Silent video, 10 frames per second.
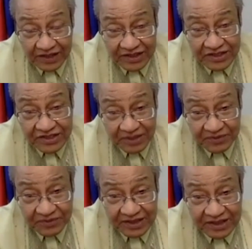is
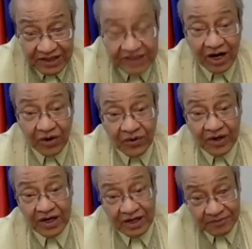something that
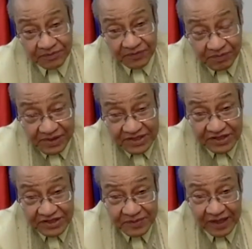our
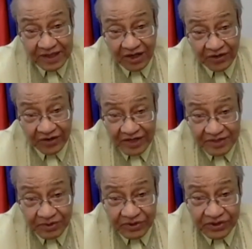businessmen, our
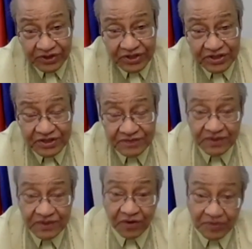exporters,
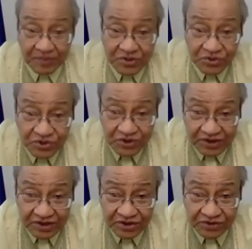our producers
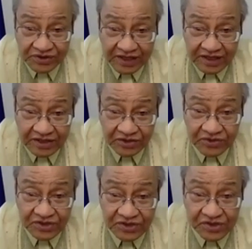should take into
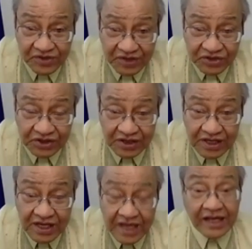consideration.
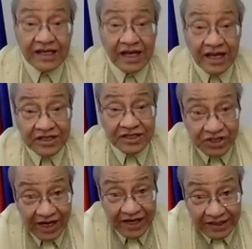And
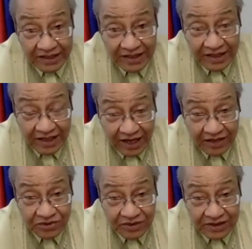China
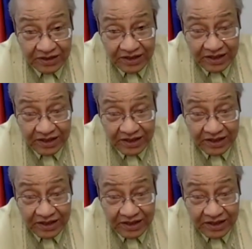actually,